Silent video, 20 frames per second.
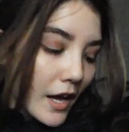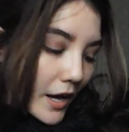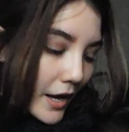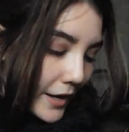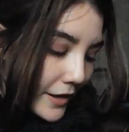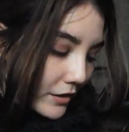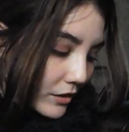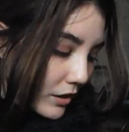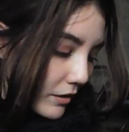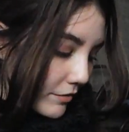
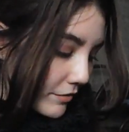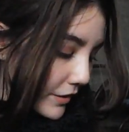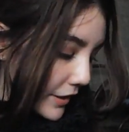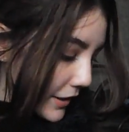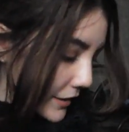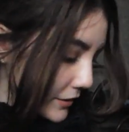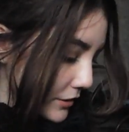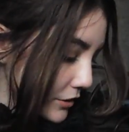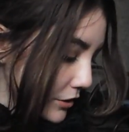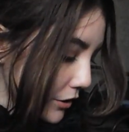I love
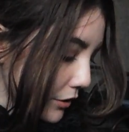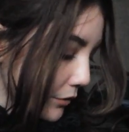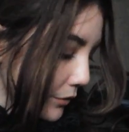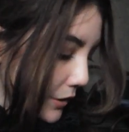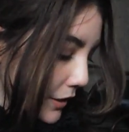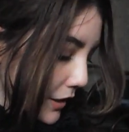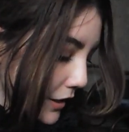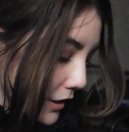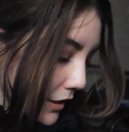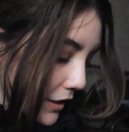that. So
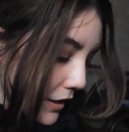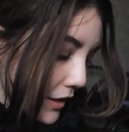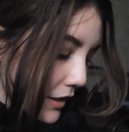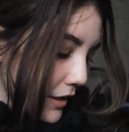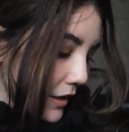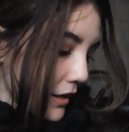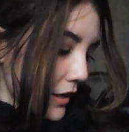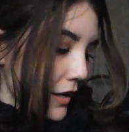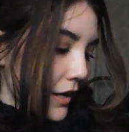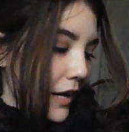
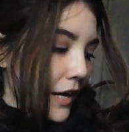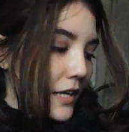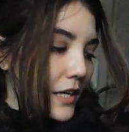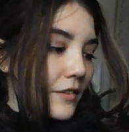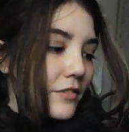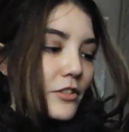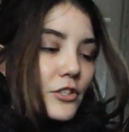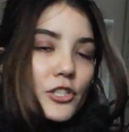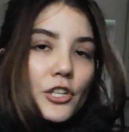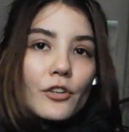I
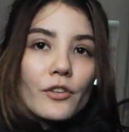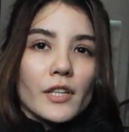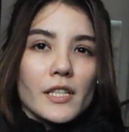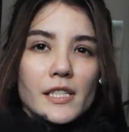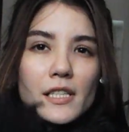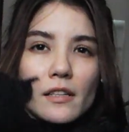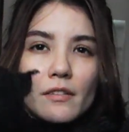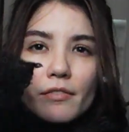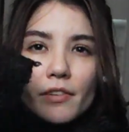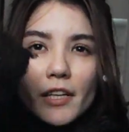never showed these
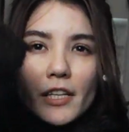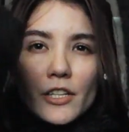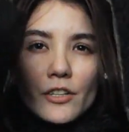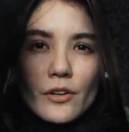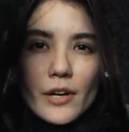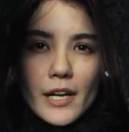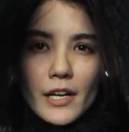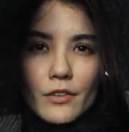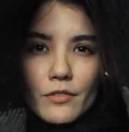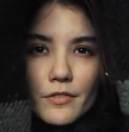in a video,
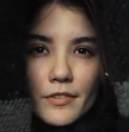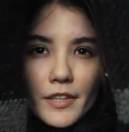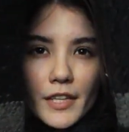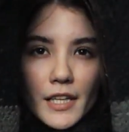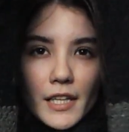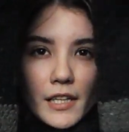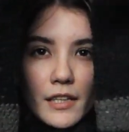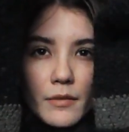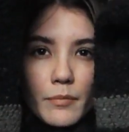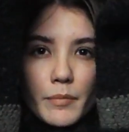I don't
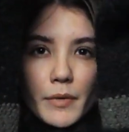think,